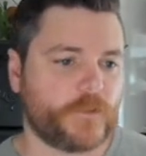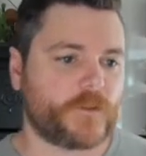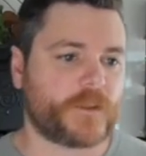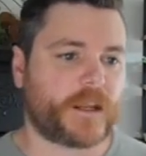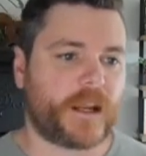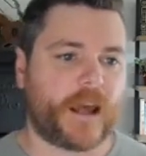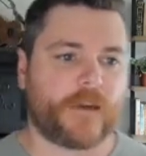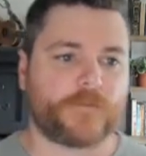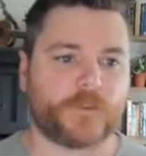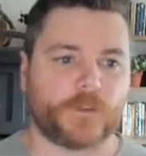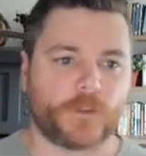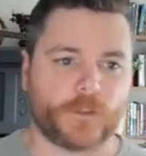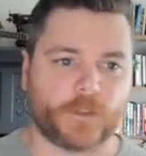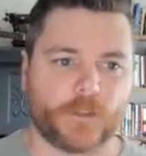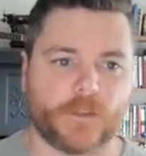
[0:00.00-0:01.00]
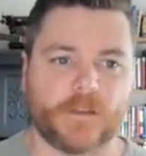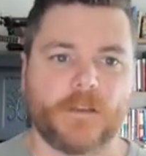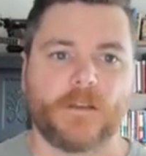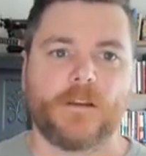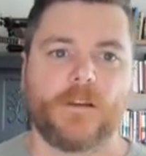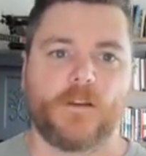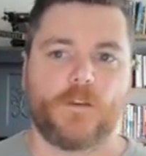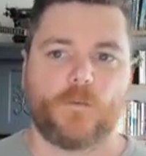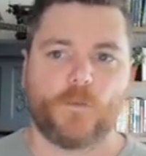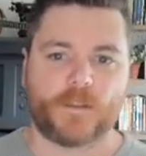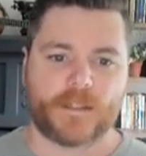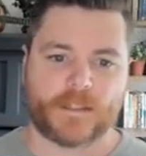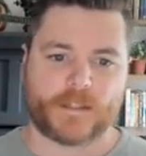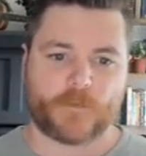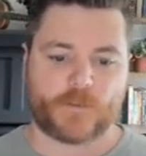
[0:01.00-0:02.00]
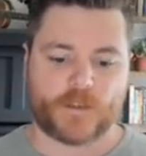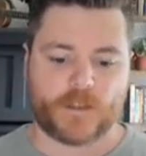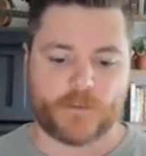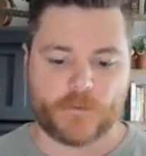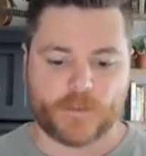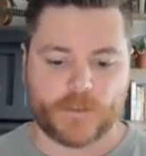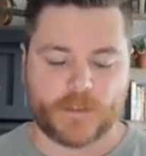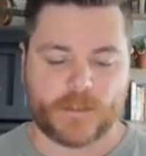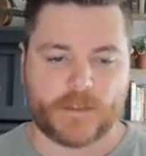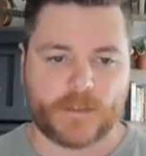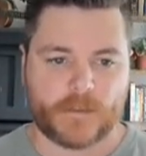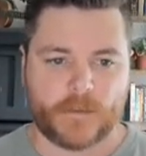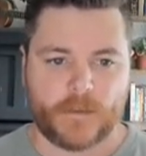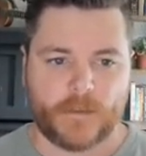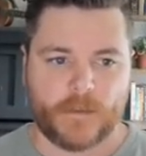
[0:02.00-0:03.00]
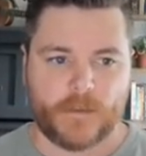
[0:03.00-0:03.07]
you just kind of have to learn what the assumption here, which is,